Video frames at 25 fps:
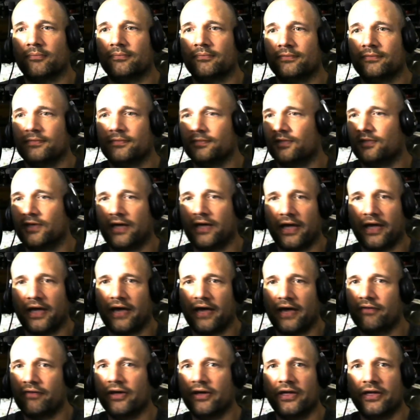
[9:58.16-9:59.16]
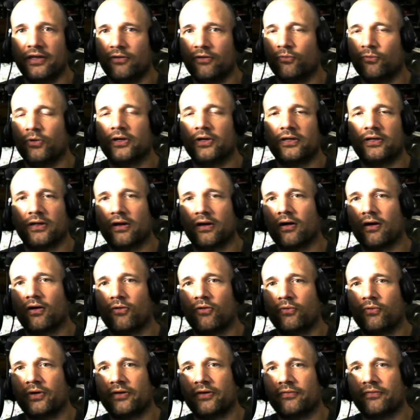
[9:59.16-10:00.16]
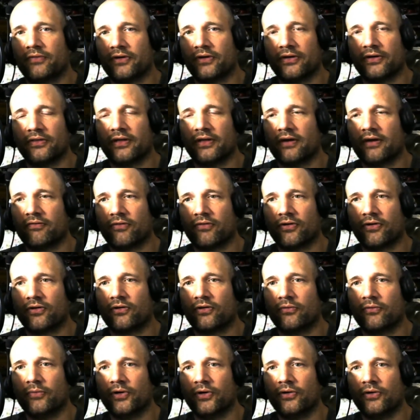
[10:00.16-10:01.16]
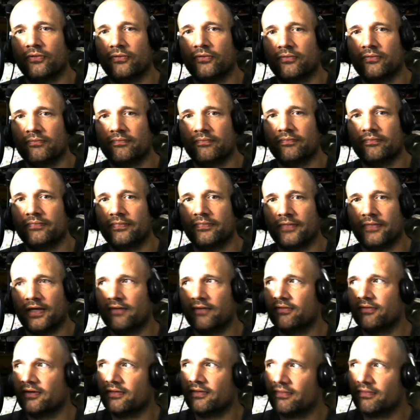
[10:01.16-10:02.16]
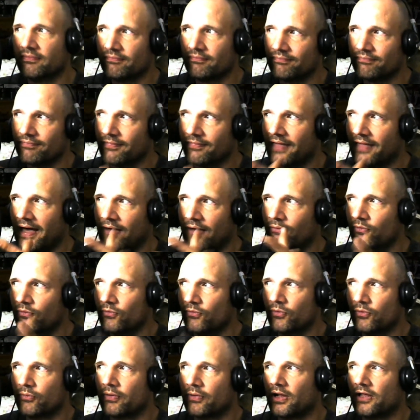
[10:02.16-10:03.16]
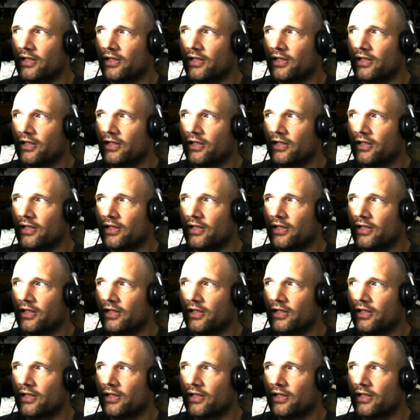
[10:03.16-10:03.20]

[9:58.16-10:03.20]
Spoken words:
You can't have any wind at all whenever in that vertical mode. Even that one would probably